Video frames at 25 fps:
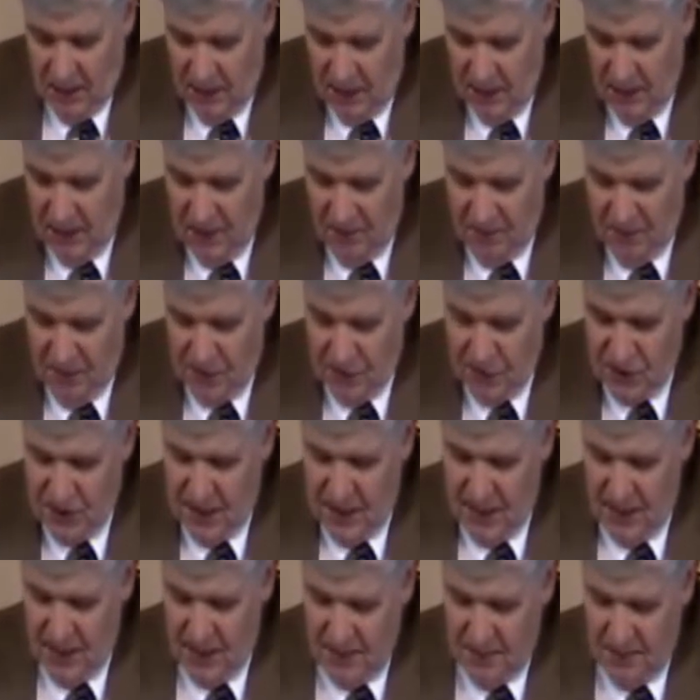Continuing verse
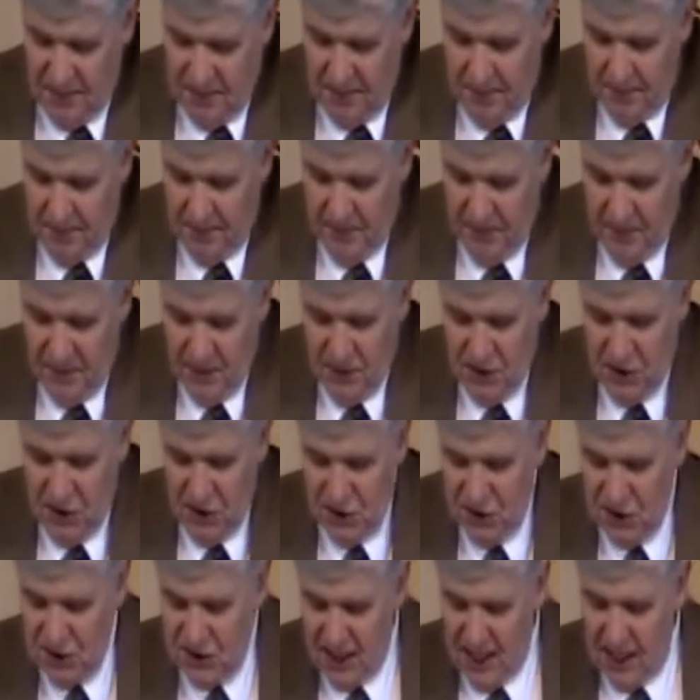8,
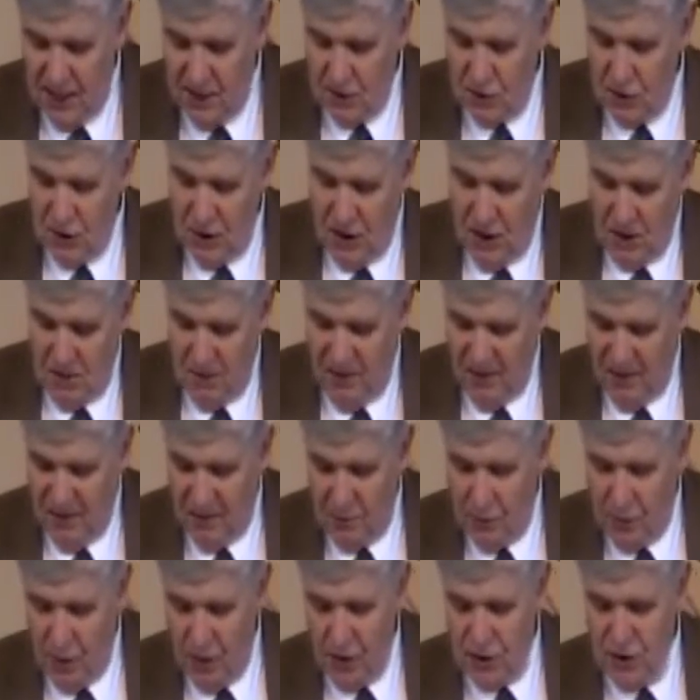Jesus answered him, I
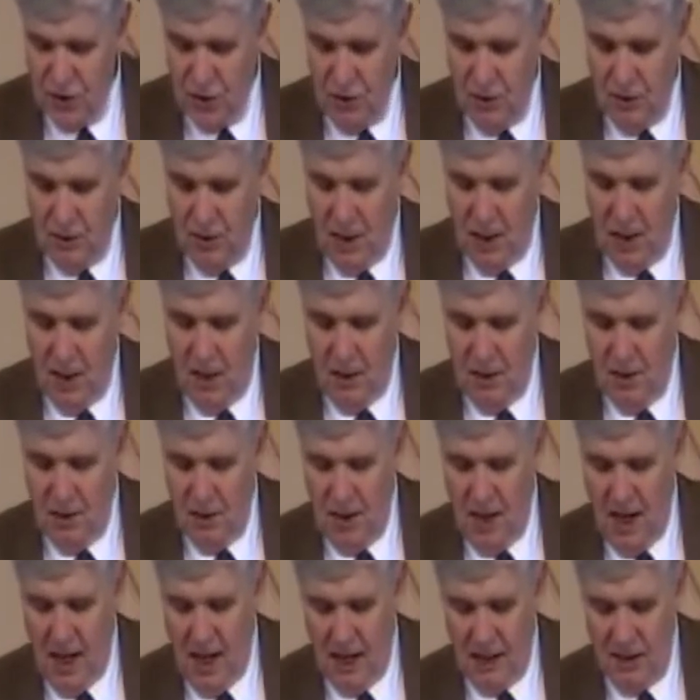wash you not,
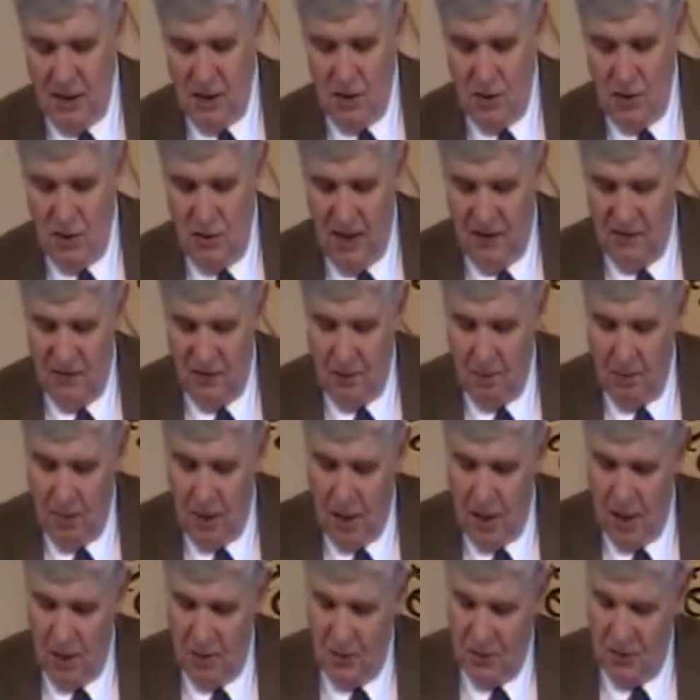not, you have no
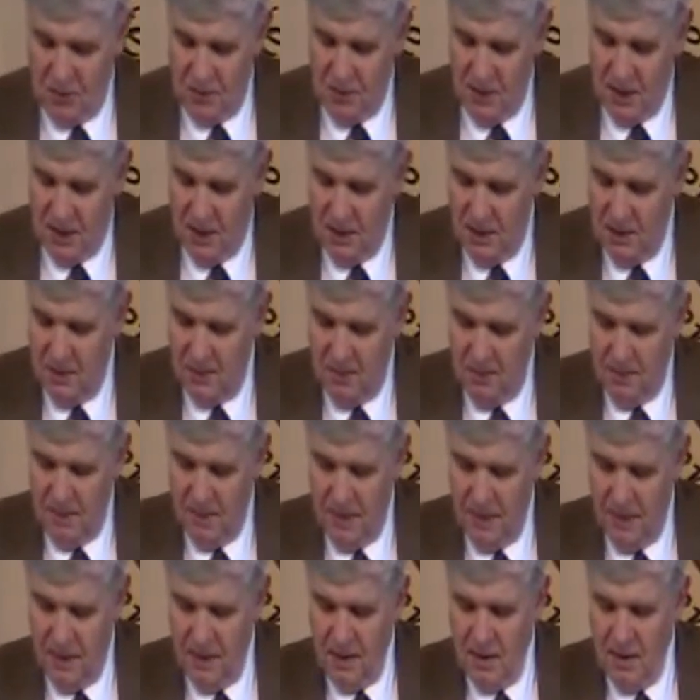part with me.
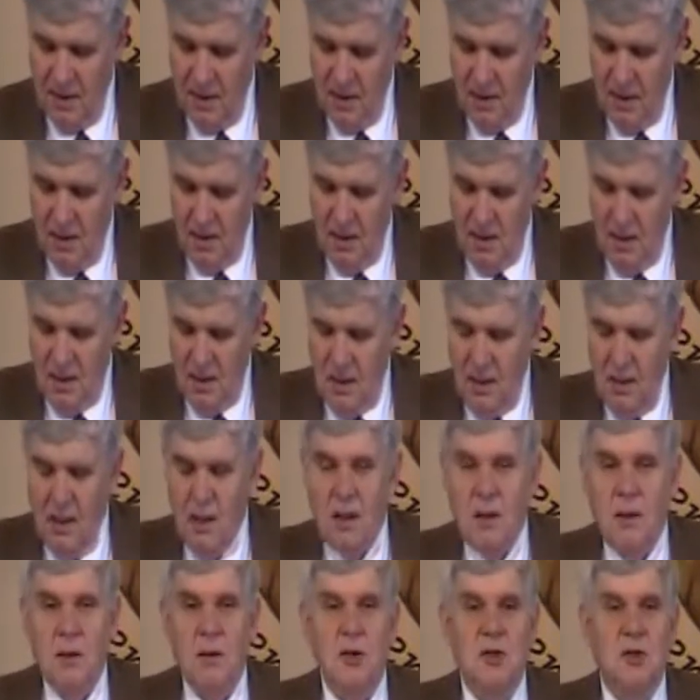
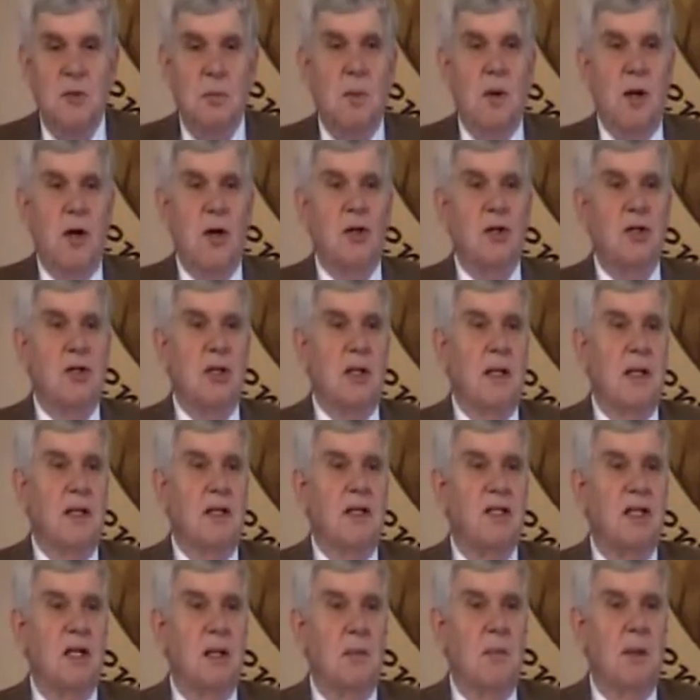You know, spiritually, the
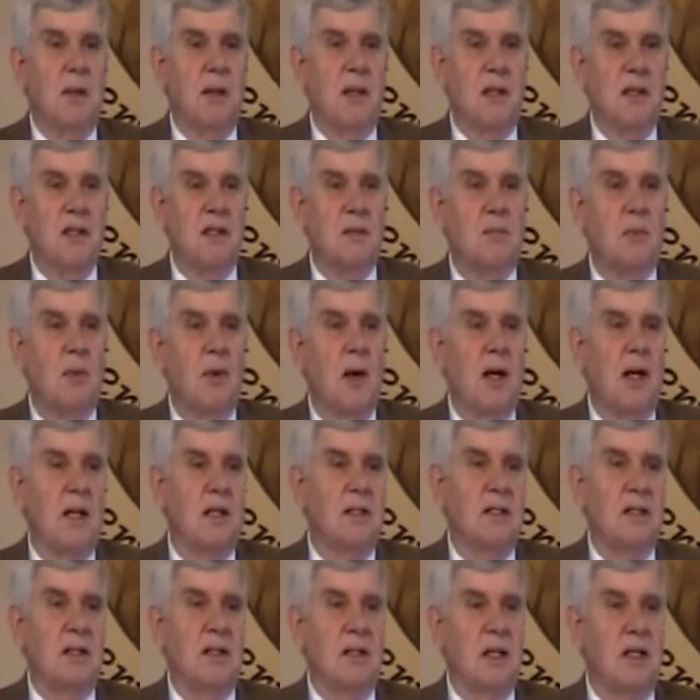symbolism
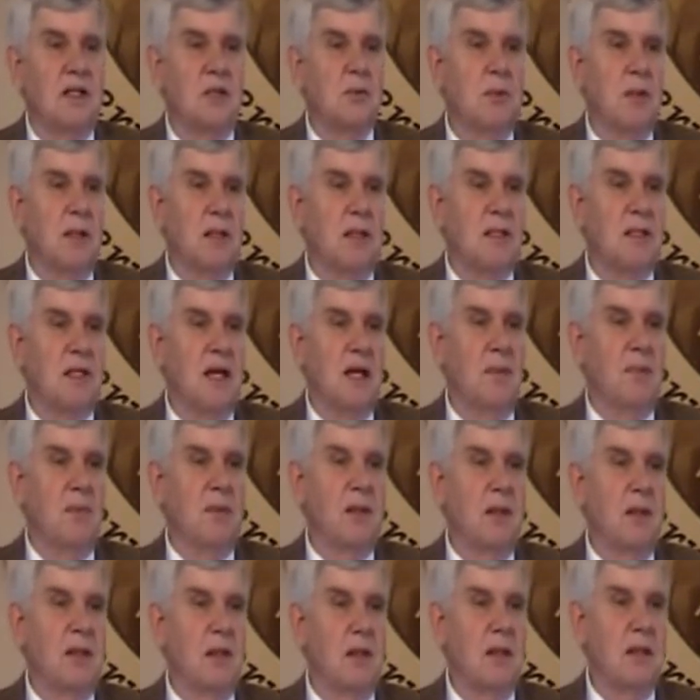was unless we accept
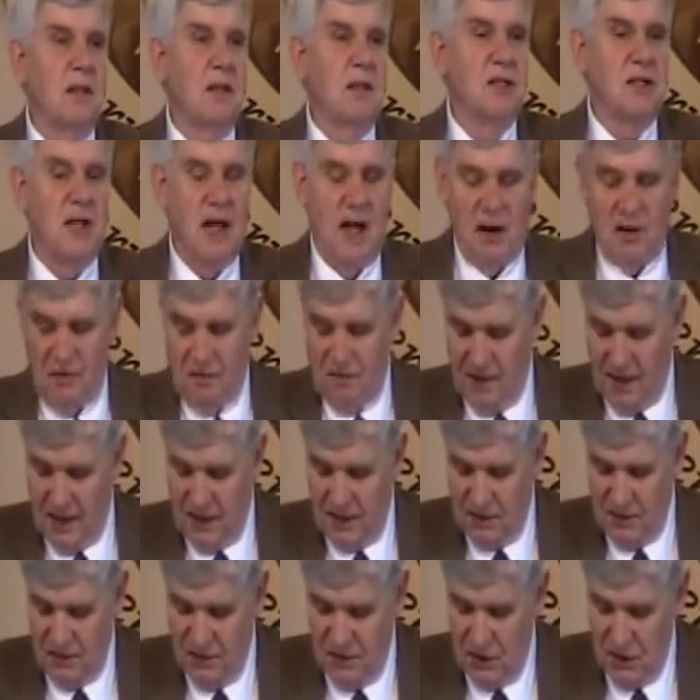the
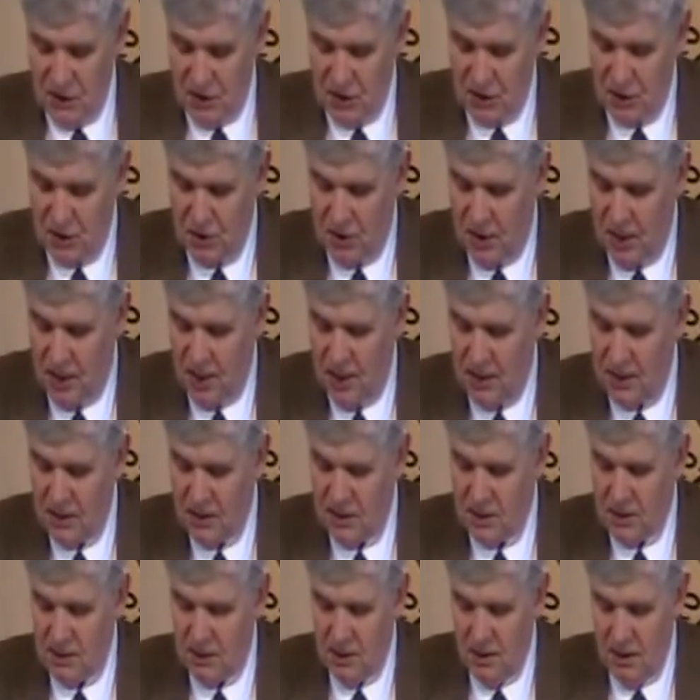sacrifice of Jesus
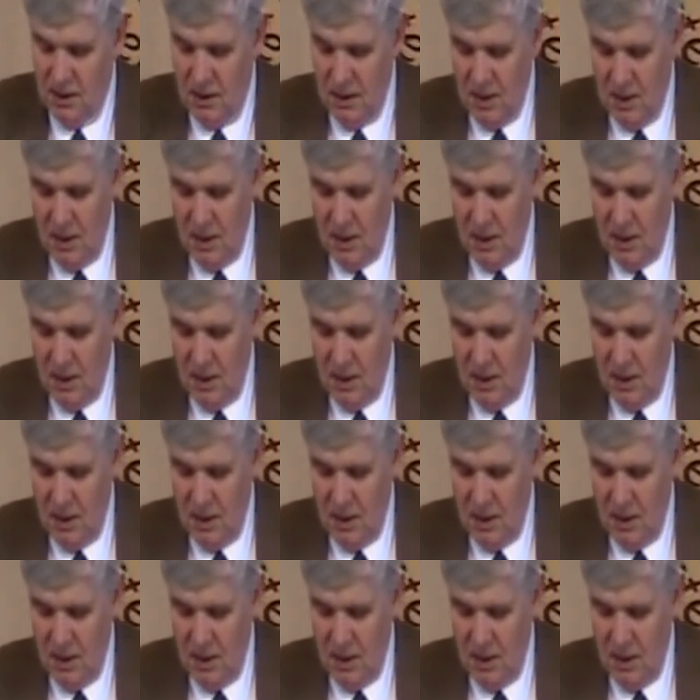Christ,